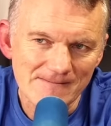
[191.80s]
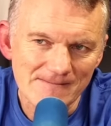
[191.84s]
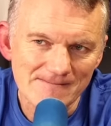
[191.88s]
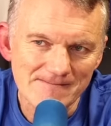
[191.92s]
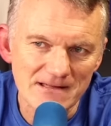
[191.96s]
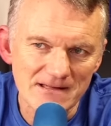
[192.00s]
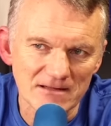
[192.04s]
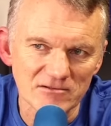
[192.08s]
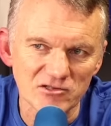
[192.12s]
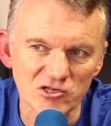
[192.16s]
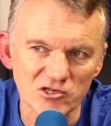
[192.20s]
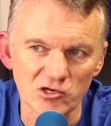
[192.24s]

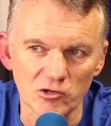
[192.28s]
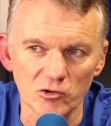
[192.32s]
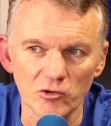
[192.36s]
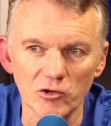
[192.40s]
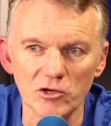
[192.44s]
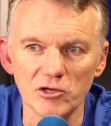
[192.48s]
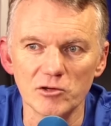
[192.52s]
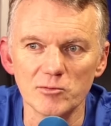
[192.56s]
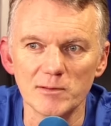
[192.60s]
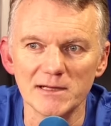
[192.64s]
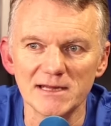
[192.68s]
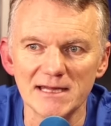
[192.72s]
I
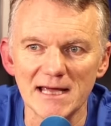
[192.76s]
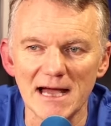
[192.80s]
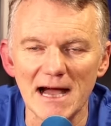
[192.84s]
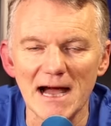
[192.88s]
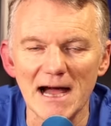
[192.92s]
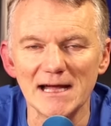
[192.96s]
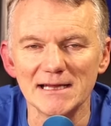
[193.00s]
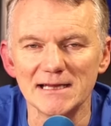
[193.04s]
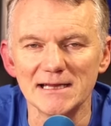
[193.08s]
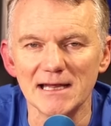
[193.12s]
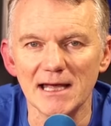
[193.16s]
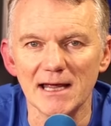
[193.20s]
toyed with the
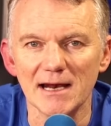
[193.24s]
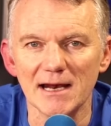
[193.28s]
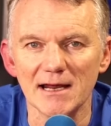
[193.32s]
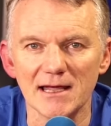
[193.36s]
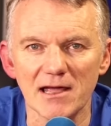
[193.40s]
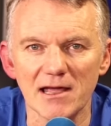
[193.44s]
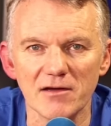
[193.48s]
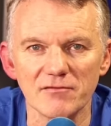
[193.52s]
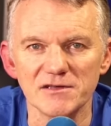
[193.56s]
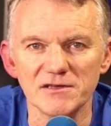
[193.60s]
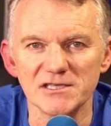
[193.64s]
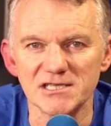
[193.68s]
idea of
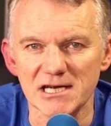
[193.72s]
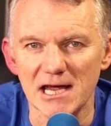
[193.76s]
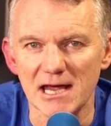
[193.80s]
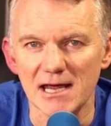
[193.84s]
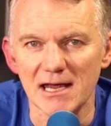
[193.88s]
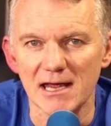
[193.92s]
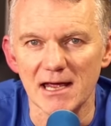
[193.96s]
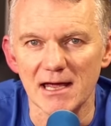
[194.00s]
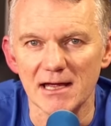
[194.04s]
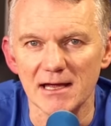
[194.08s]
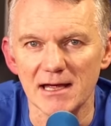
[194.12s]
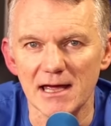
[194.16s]
giving
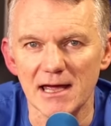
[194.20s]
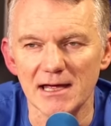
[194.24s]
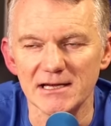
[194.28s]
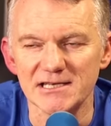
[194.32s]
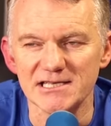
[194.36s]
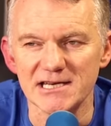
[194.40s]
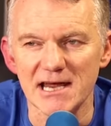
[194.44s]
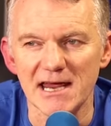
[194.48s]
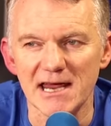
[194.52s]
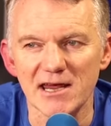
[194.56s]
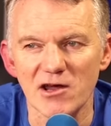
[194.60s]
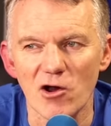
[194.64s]
Jay, uh,
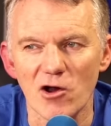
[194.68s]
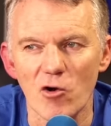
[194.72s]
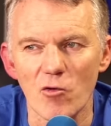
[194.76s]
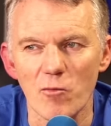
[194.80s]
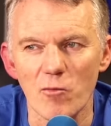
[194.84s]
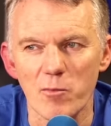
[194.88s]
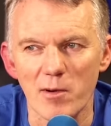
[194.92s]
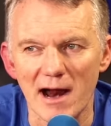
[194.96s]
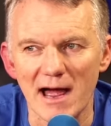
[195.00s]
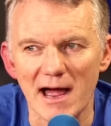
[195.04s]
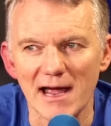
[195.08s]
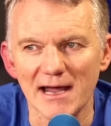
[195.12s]
Jake
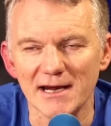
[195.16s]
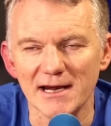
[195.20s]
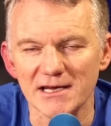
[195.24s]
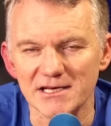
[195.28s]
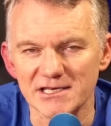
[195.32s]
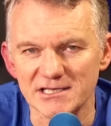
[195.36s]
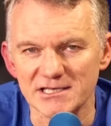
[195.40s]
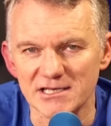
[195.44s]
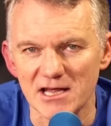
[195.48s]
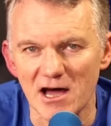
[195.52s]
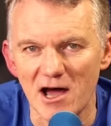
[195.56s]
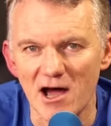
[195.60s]
O'Brien a
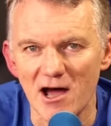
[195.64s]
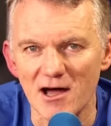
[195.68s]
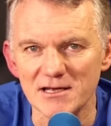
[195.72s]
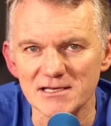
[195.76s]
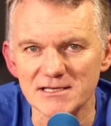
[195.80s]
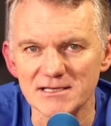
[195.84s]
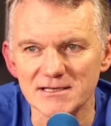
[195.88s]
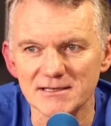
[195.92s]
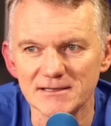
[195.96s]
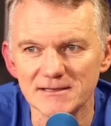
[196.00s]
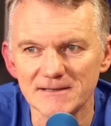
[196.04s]
start.